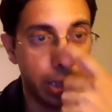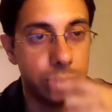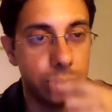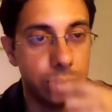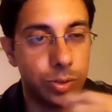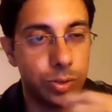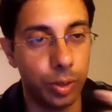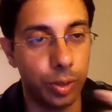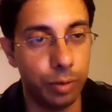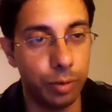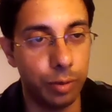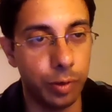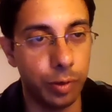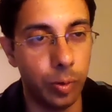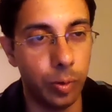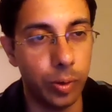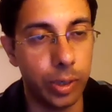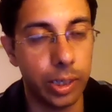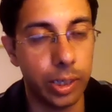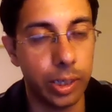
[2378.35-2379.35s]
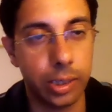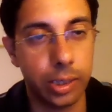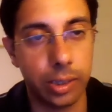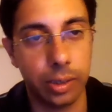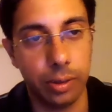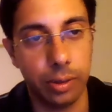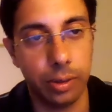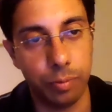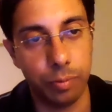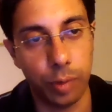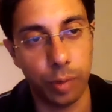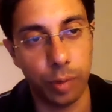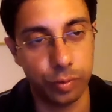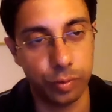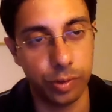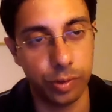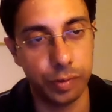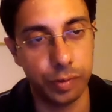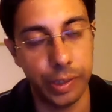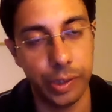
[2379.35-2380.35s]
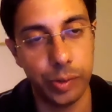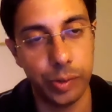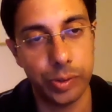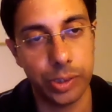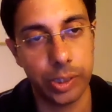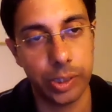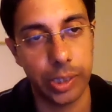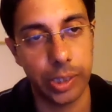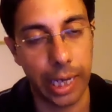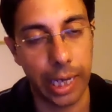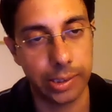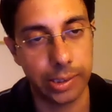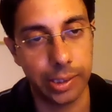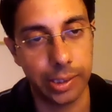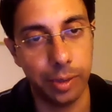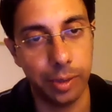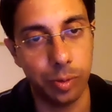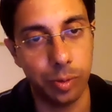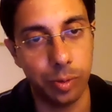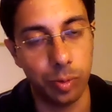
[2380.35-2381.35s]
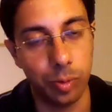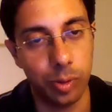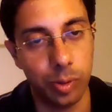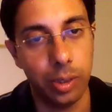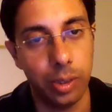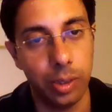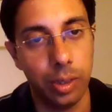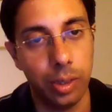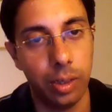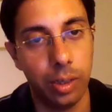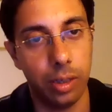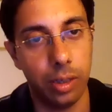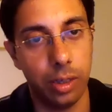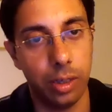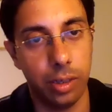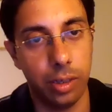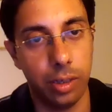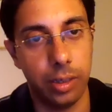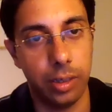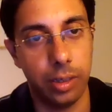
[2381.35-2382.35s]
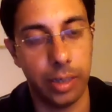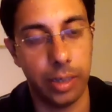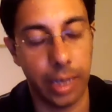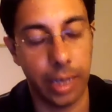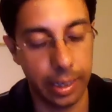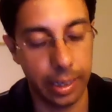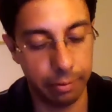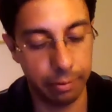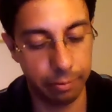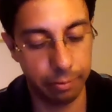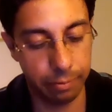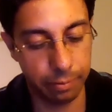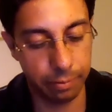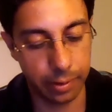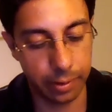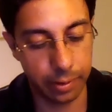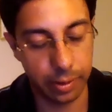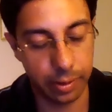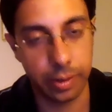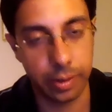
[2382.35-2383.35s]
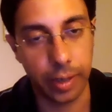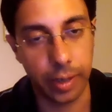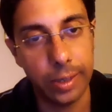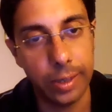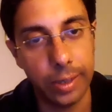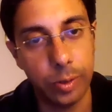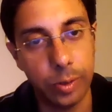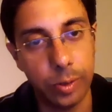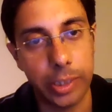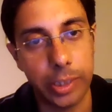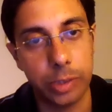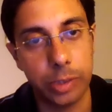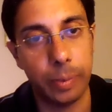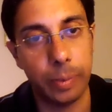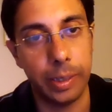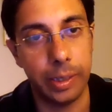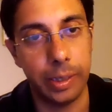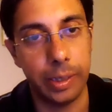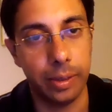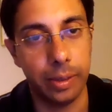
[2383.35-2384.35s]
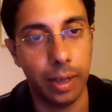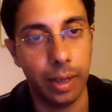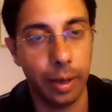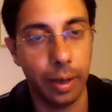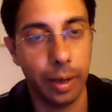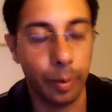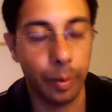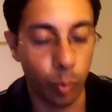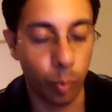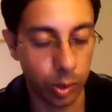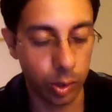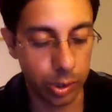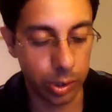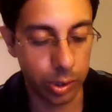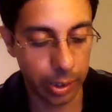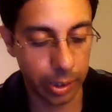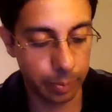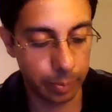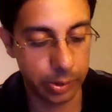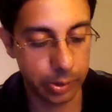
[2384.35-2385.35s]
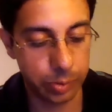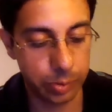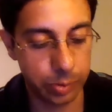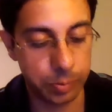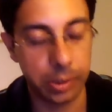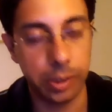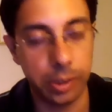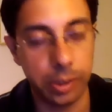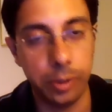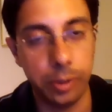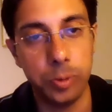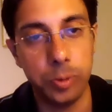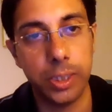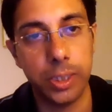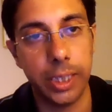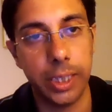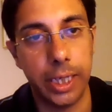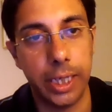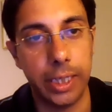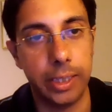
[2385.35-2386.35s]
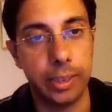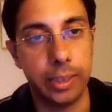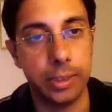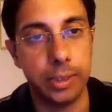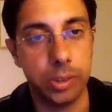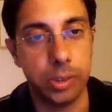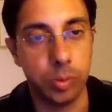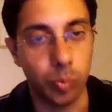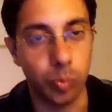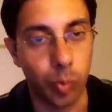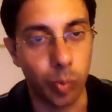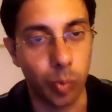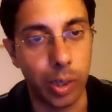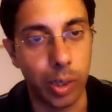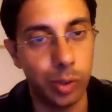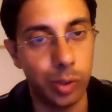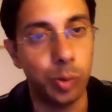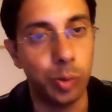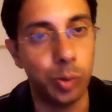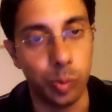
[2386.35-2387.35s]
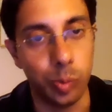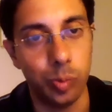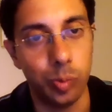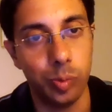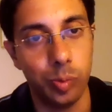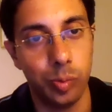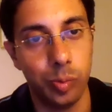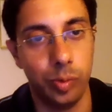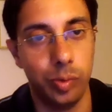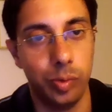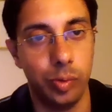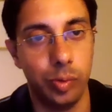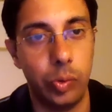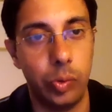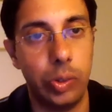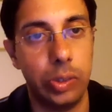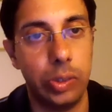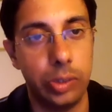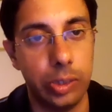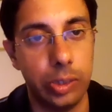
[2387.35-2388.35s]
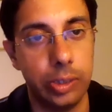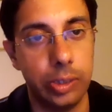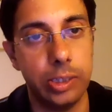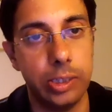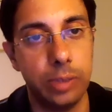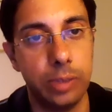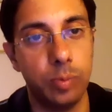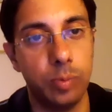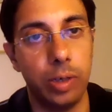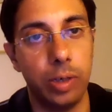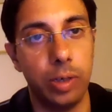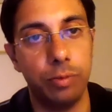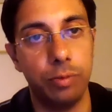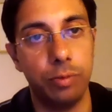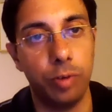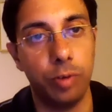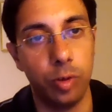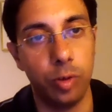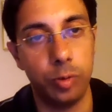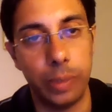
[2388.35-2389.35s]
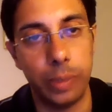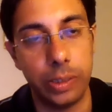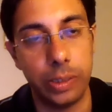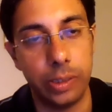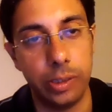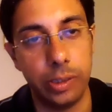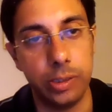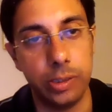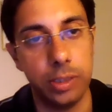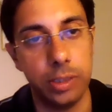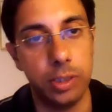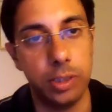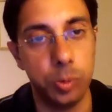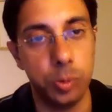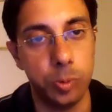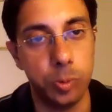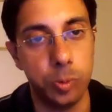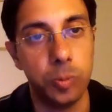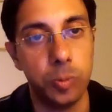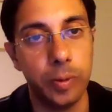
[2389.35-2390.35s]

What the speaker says: So if you look at one of the videos on ASCII code, I have tried to explain what happens when the user enters 1, 2, okay, the digit 1 followed by the digit 2,